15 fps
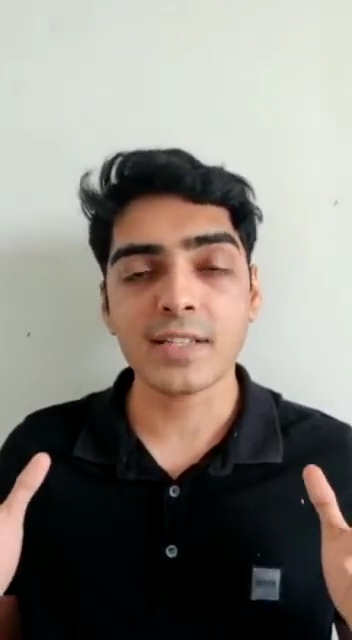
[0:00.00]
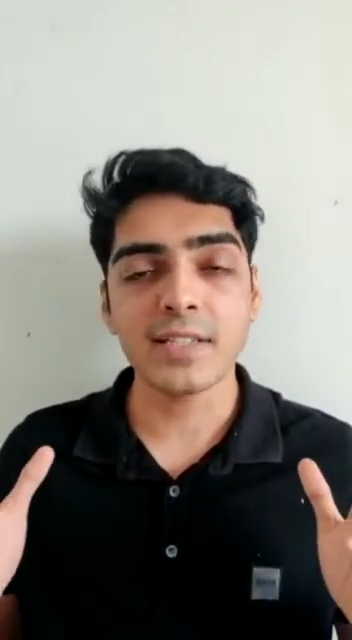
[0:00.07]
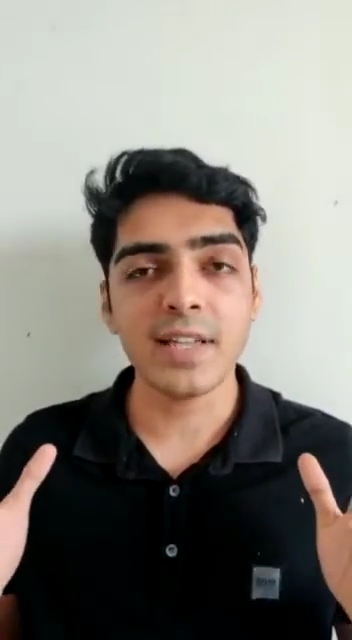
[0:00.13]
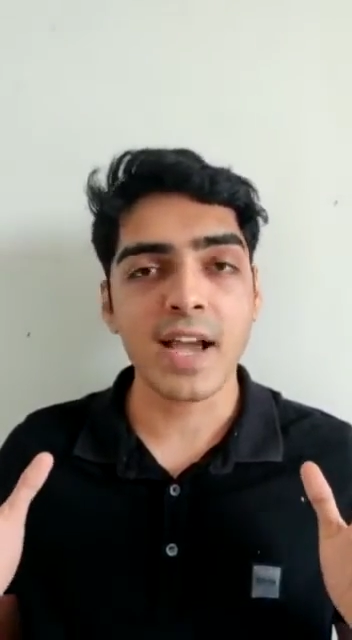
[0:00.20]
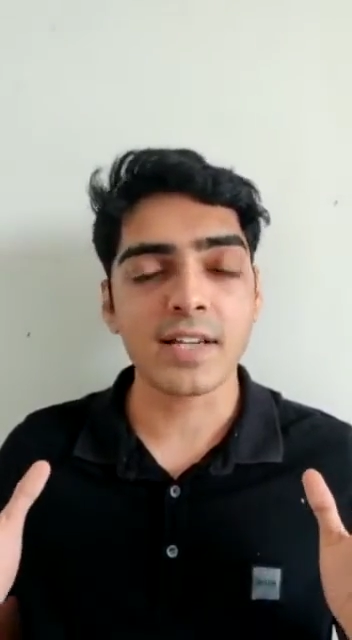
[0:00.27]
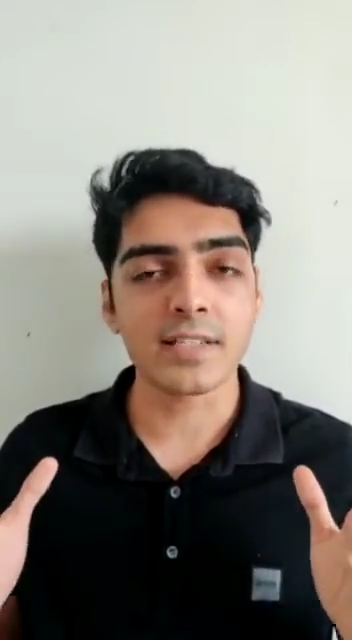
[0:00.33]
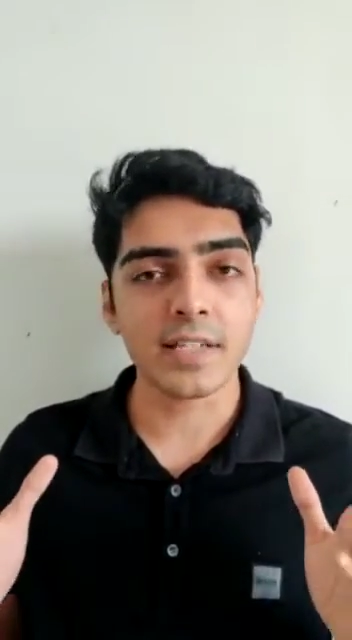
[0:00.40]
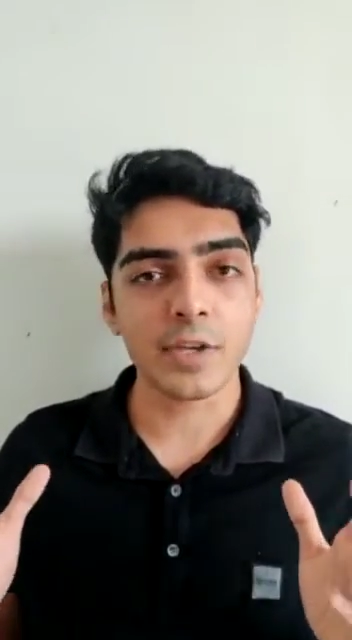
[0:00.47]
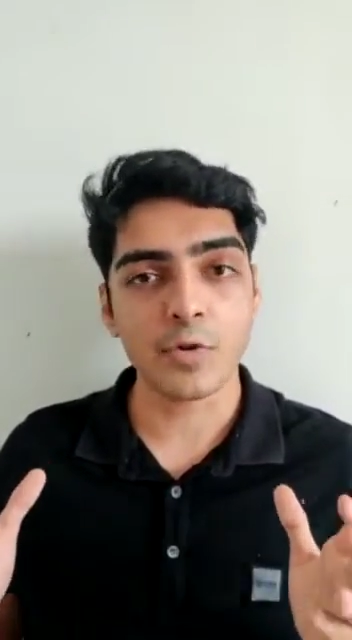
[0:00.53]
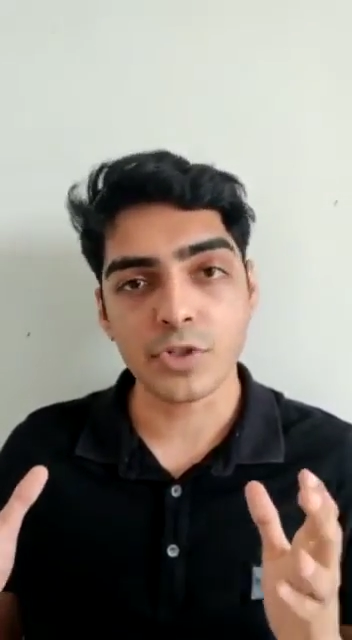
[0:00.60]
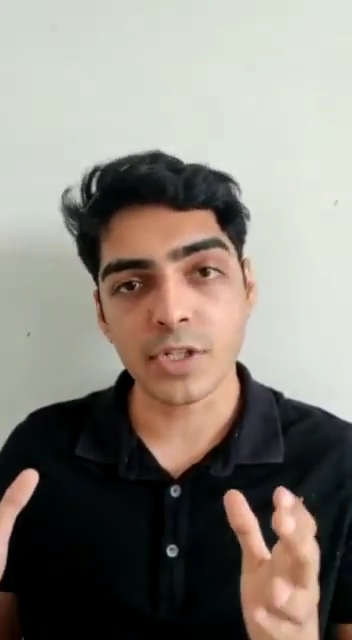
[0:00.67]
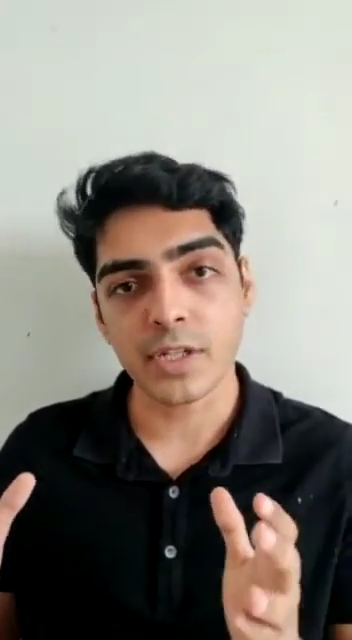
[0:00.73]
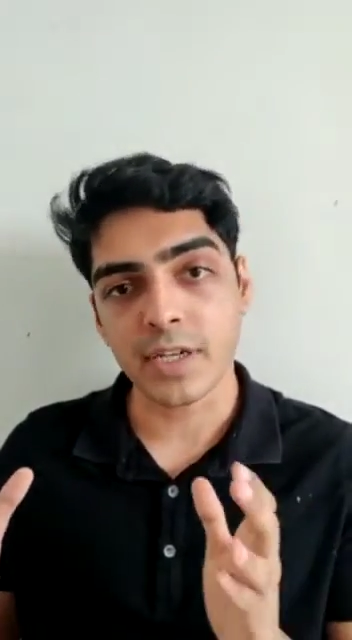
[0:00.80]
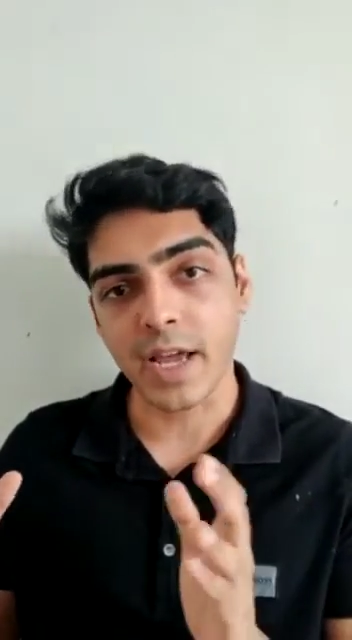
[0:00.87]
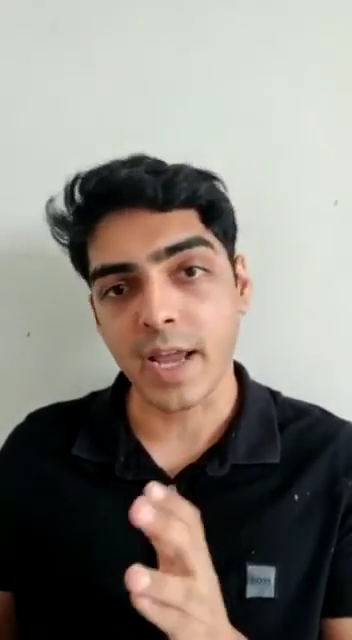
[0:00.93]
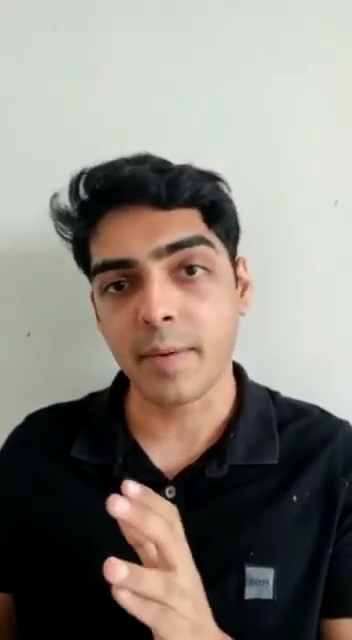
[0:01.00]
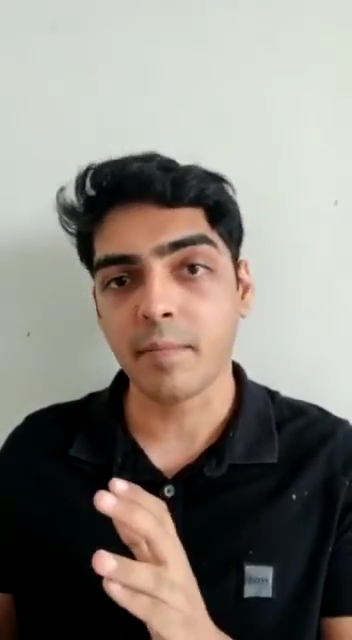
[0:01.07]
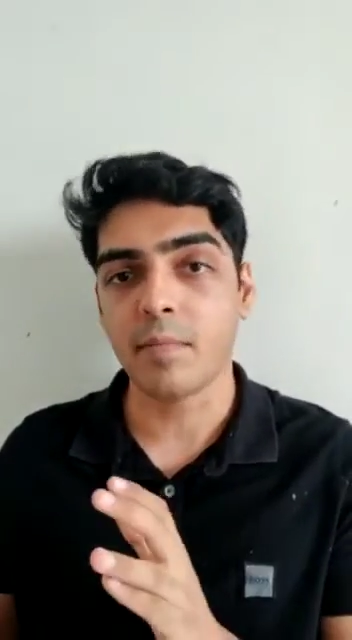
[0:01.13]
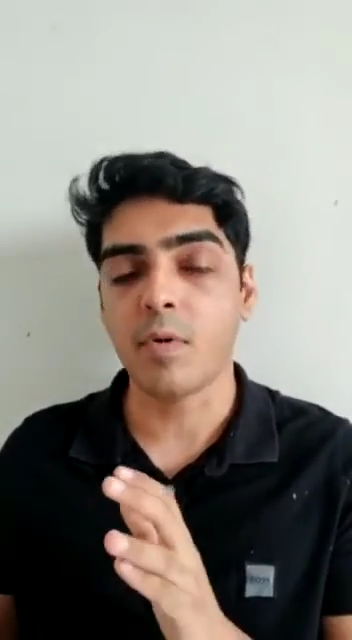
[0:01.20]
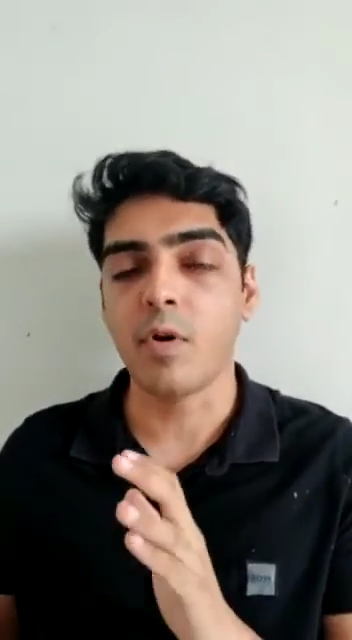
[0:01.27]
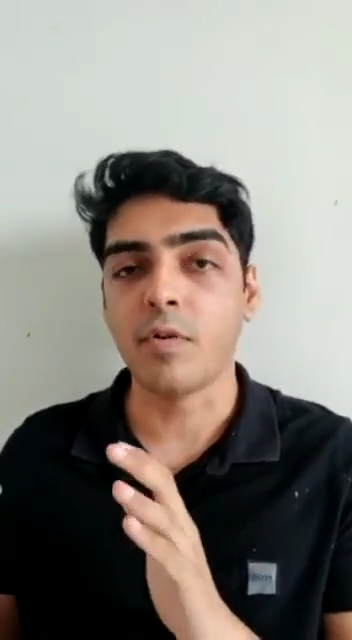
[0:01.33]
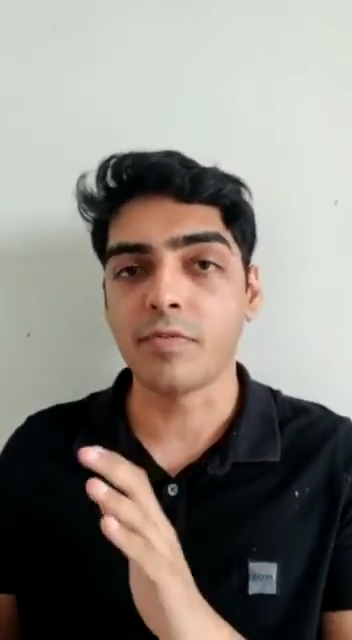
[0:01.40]
the execution
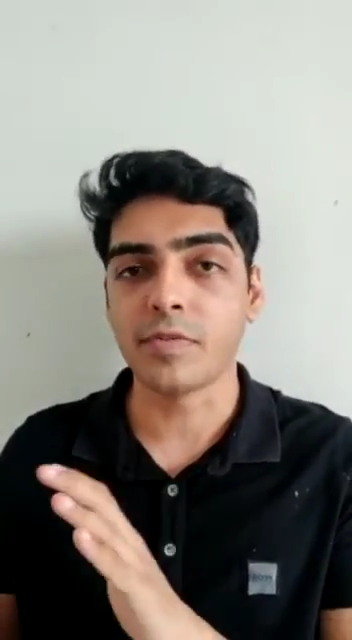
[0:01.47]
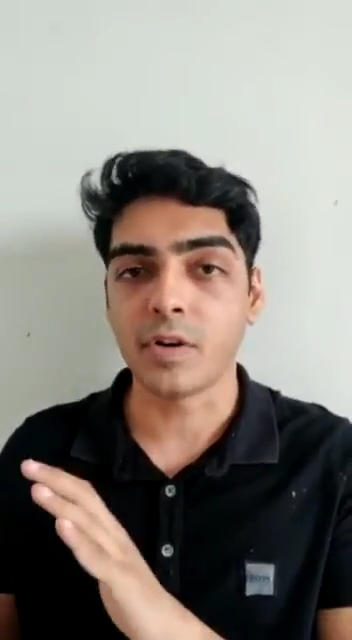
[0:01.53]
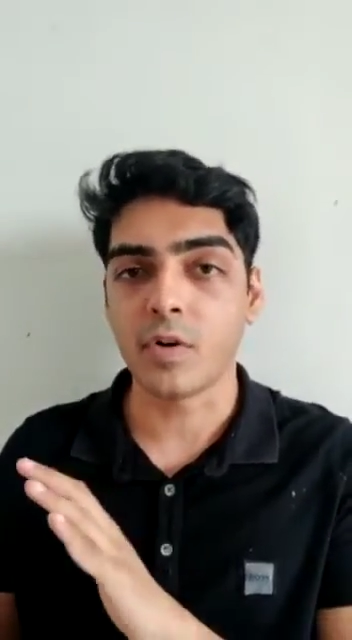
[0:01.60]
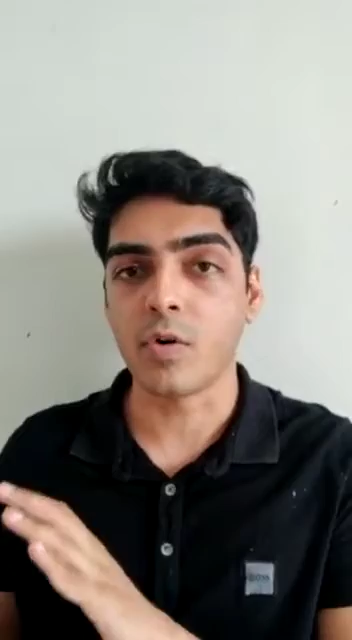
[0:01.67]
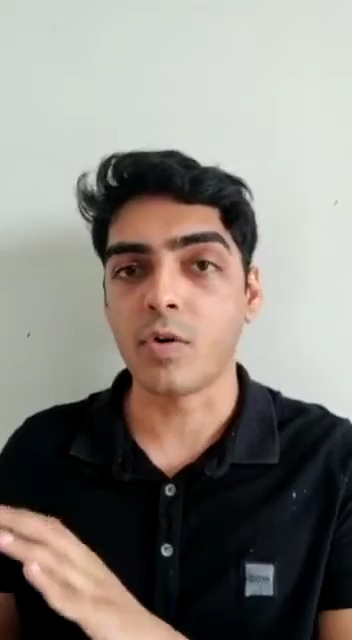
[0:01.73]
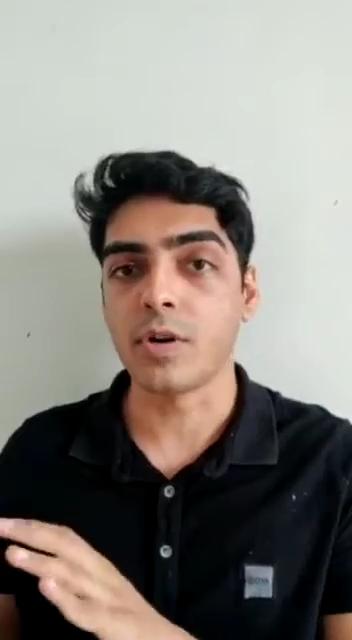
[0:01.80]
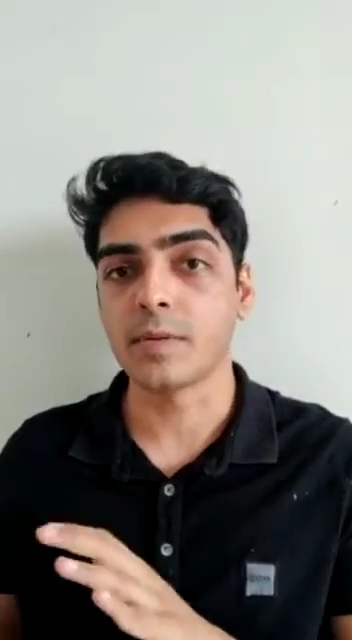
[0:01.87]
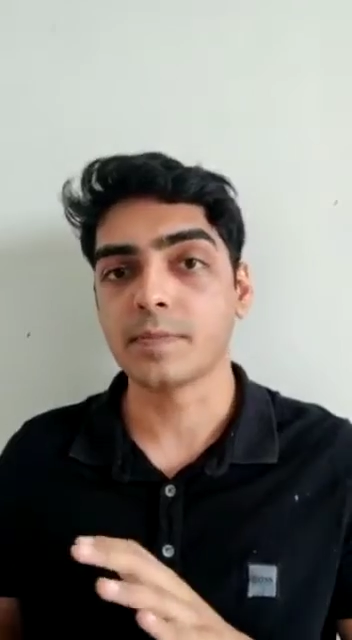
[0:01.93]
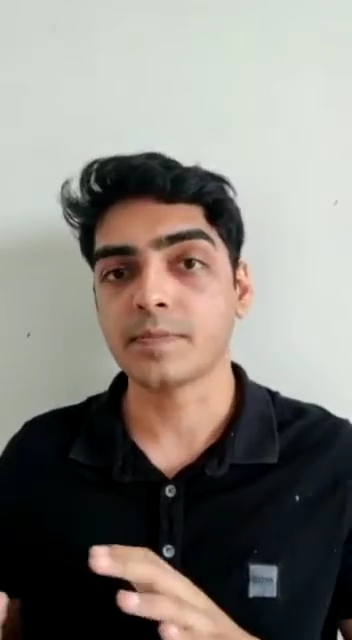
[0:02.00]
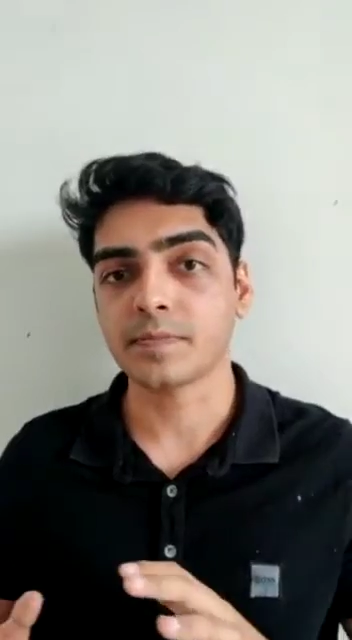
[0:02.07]
time of the code.